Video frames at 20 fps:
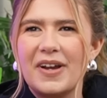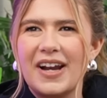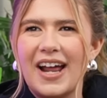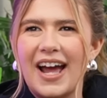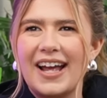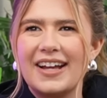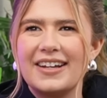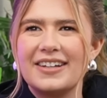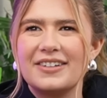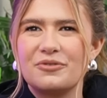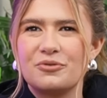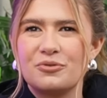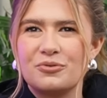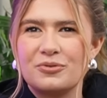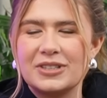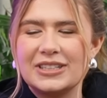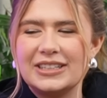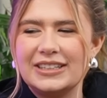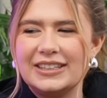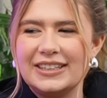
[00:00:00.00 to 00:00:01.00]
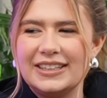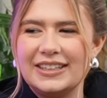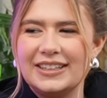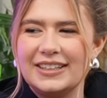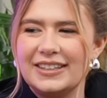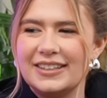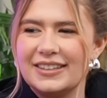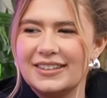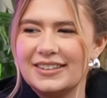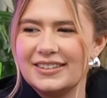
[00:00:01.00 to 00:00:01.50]
But I
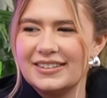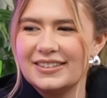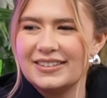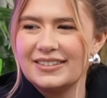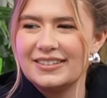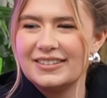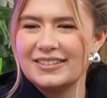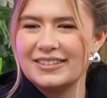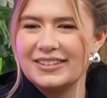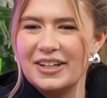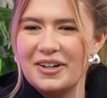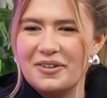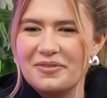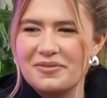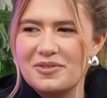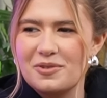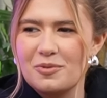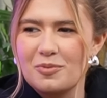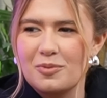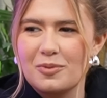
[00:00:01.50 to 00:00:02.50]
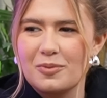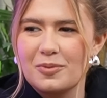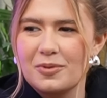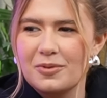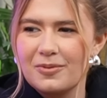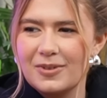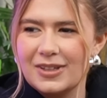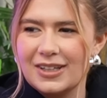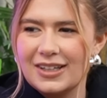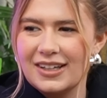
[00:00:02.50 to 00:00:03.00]
really love Super
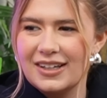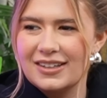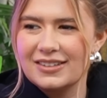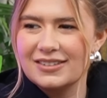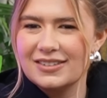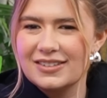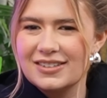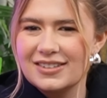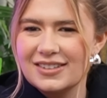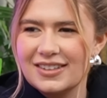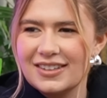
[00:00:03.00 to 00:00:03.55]
Bowl weekend.